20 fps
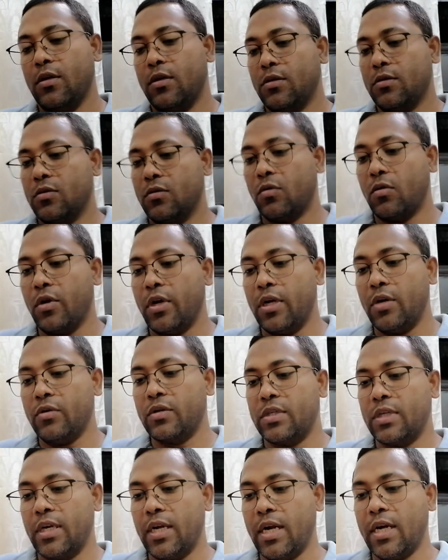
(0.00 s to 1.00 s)
So when you
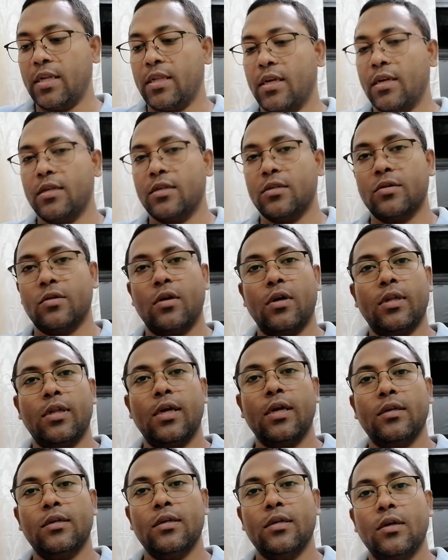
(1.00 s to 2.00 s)
select, then it's called
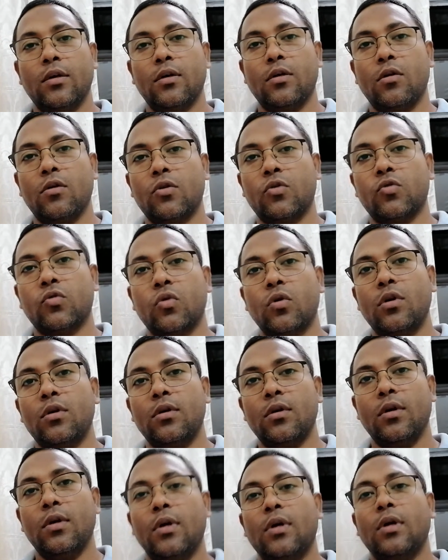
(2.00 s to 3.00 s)
the
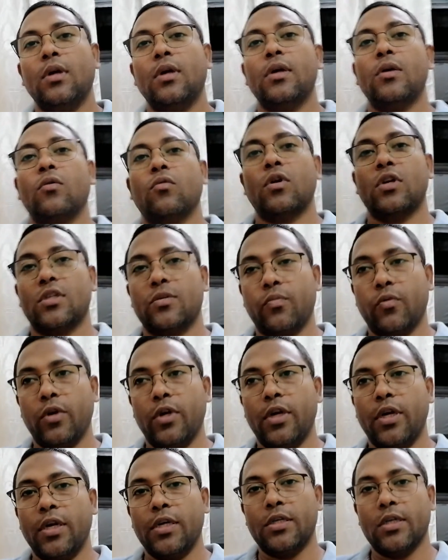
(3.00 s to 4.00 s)
controlled
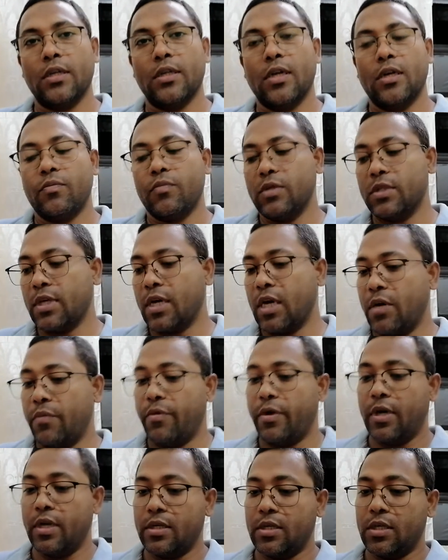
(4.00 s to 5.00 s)
cross-pollination, that is the
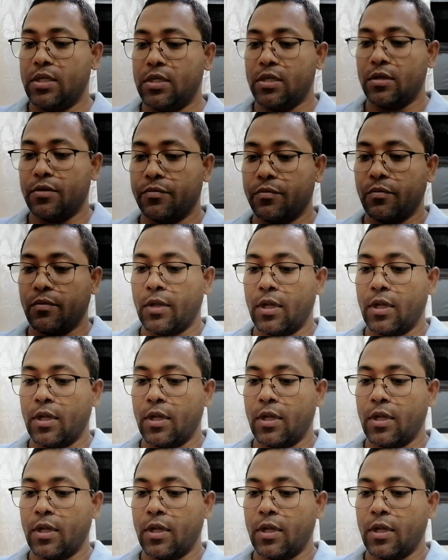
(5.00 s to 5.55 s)
hybridization.